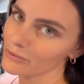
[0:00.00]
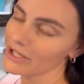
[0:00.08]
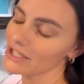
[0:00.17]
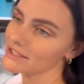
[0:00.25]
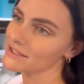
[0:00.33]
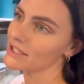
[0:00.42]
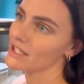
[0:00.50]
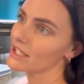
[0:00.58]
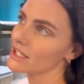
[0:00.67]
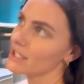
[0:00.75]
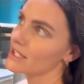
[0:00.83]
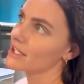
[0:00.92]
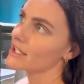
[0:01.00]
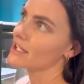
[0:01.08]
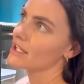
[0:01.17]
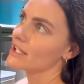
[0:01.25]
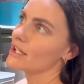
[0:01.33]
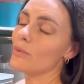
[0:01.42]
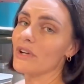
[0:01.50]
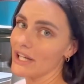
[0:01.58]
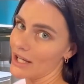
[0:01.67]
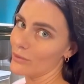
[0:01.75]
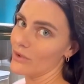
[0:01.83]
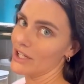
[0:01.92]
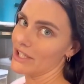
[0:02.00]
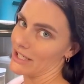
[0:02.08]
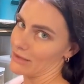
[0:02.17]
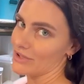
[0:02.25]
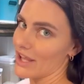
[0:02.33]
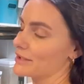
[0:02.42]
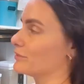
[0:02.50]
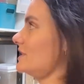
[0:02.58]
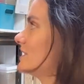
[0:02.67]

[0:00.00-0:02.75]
but we got one, and I'm glad we